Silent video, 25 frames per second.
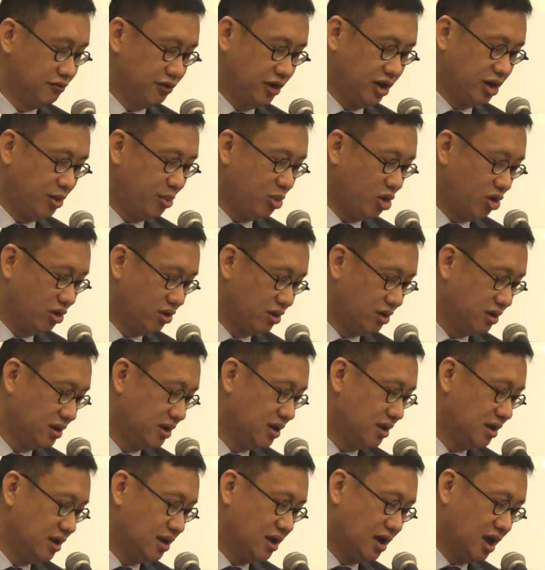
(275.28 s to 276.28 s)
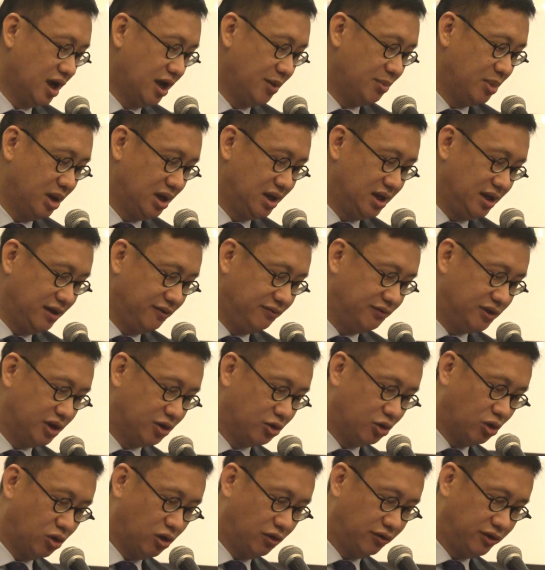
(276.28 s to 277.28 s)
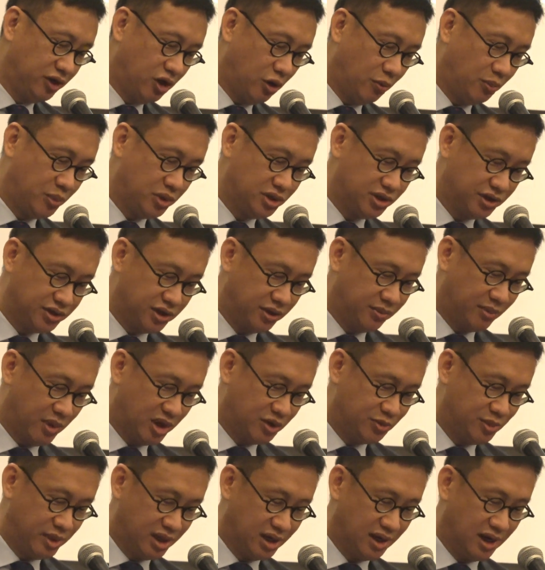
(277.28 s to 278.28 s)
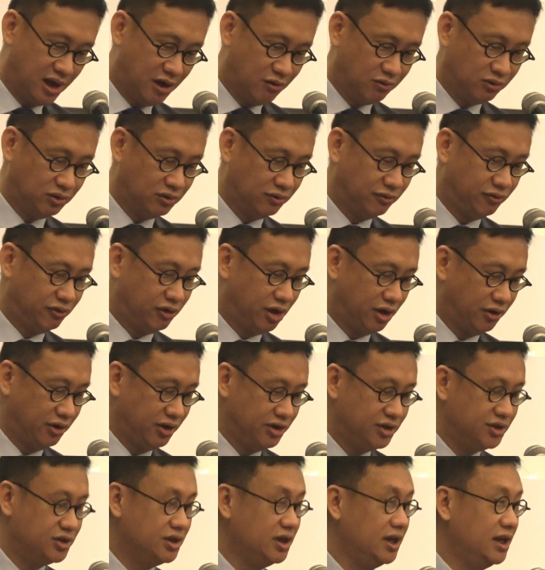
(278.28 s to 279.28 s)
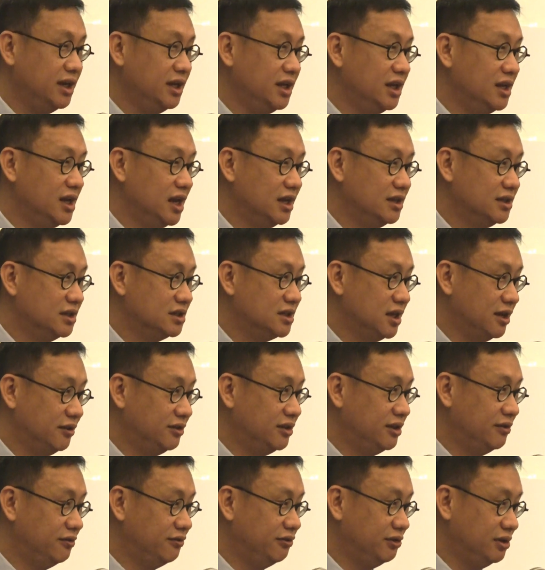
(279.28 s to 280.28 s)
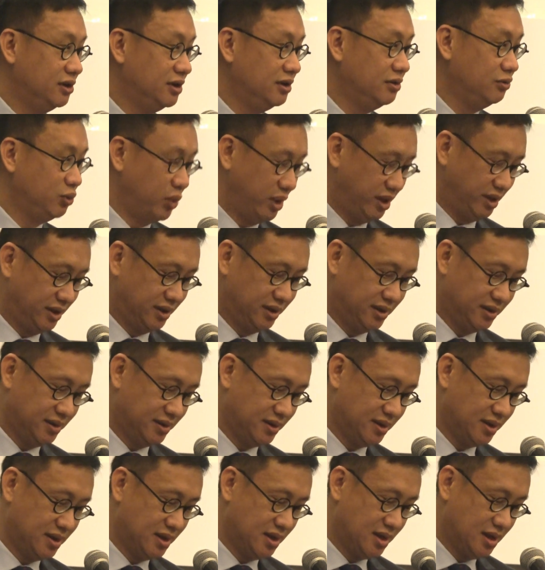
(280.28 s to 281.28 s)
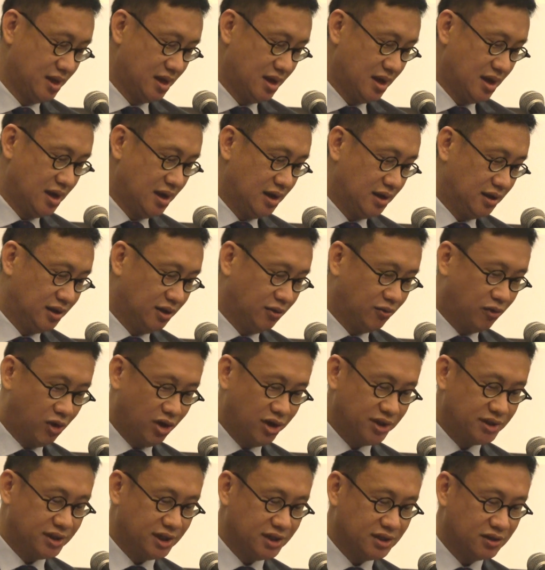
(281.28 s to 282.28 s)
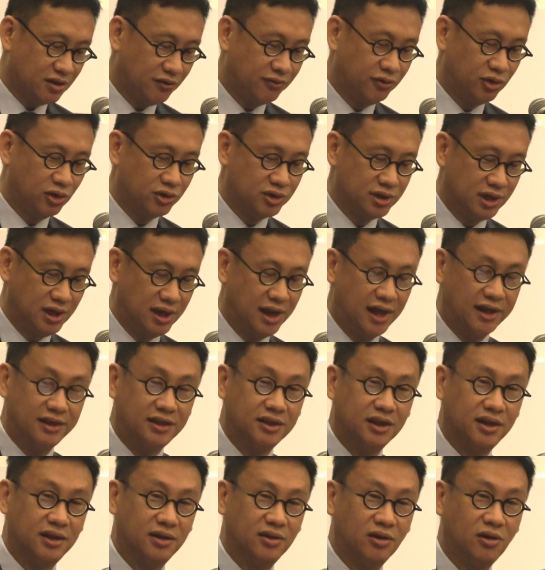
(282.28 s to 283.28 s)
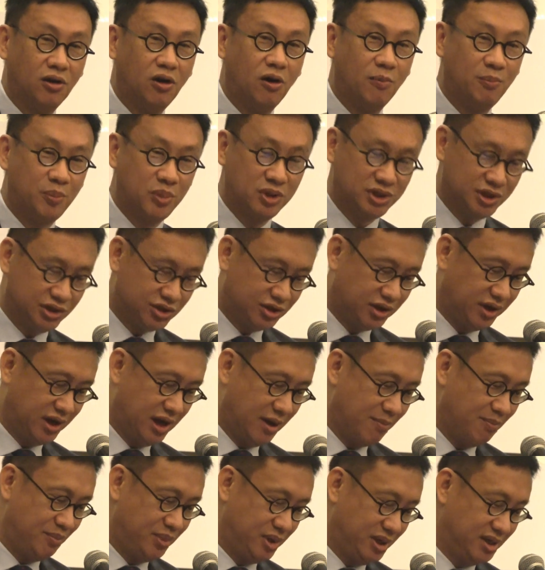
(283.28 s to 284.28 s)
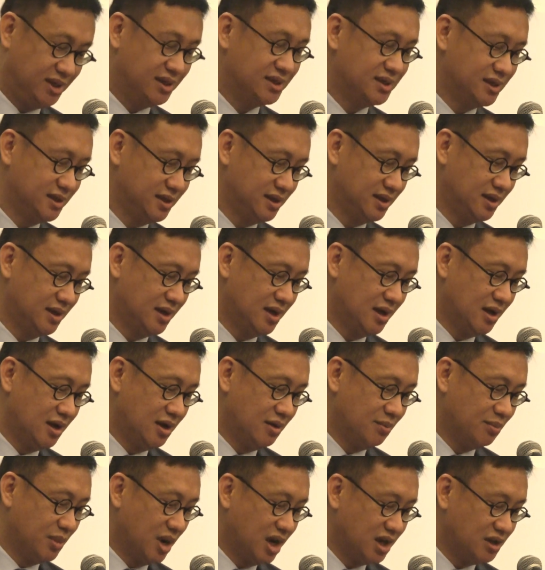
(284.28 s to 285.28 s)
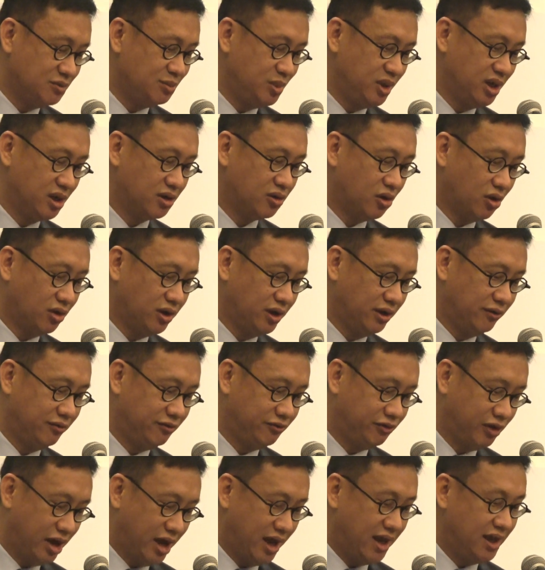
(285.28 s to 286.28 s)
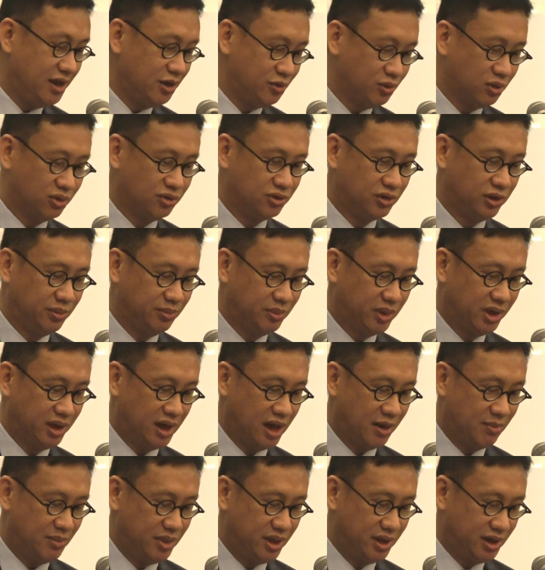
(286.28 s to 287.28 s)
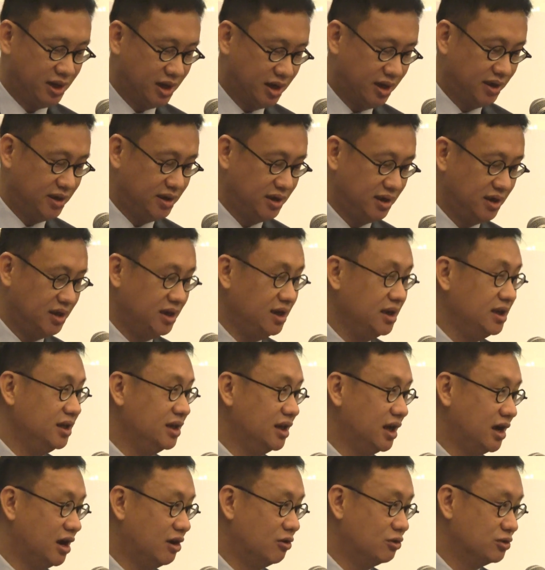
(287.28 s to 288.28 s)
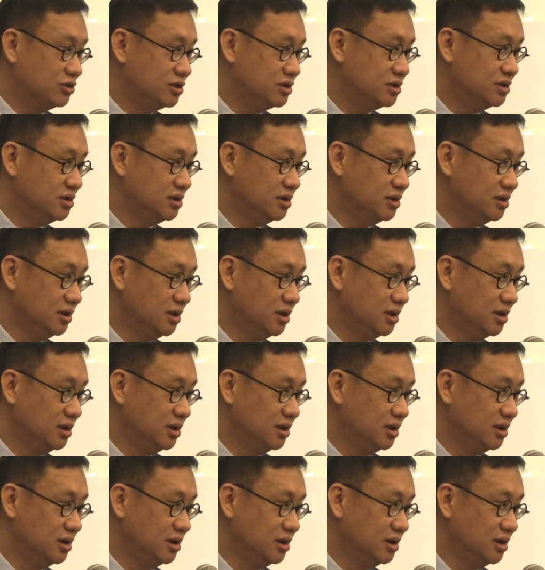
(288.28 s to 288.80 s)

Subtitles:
Furthermore, I believe the role of the opposition must be allowed to flourish in the legislative wing. The voices of those elected opposition MPs must be accorded fair equal treatment and be heard in the House.